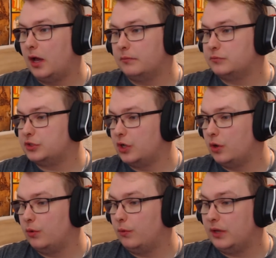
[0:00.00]

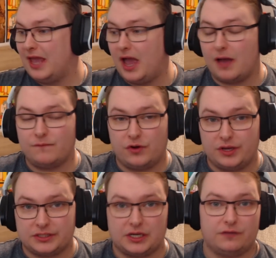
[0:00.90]
So yeah, I'm very
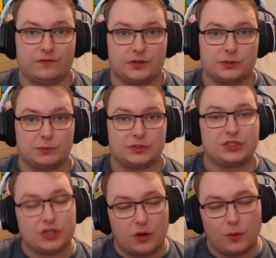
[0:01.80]
excited for this one.
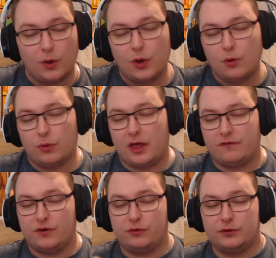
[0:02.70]
So without
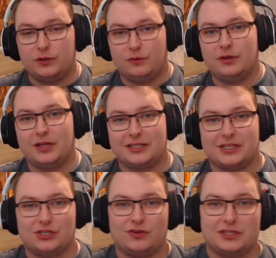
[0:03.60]
further ado, let's
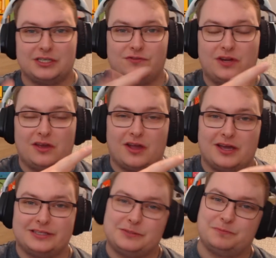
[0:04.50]
get straight into this video,
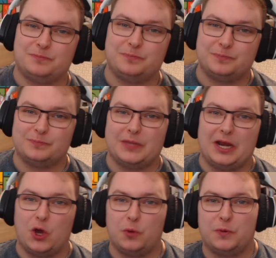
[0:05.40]
guys. And
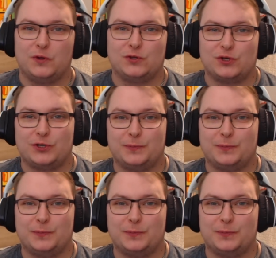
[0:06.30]
I hope you enjoy it.